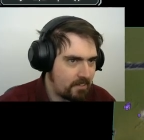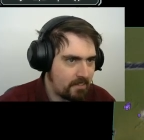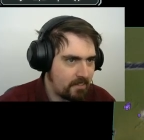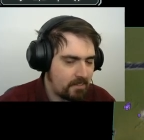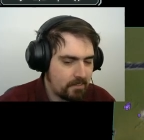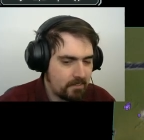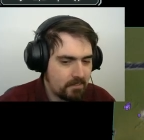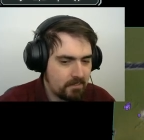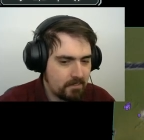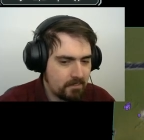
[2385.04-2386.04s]

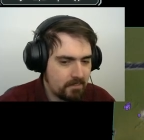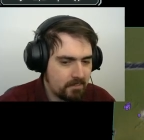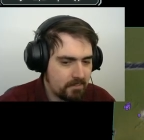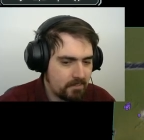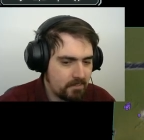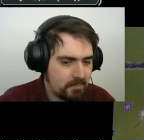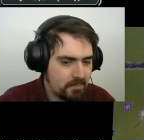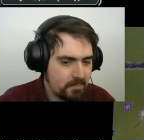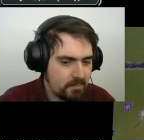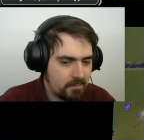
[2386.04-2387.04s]

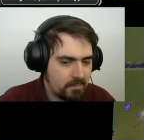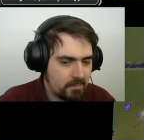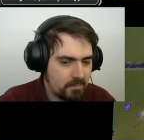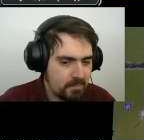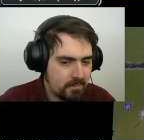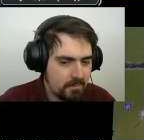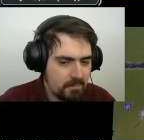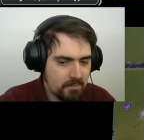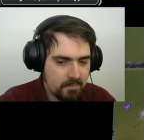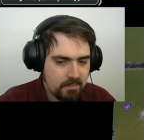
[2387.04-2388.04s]

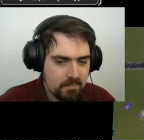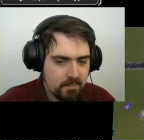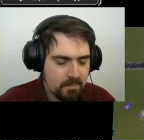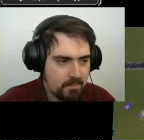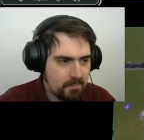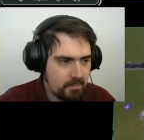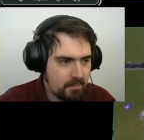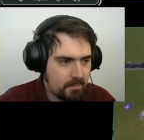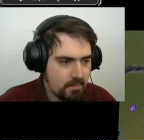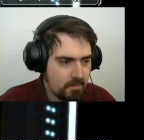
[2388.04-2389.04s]

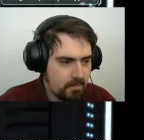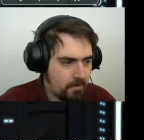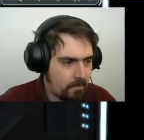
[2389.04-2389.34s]
No one is speaking in this clip.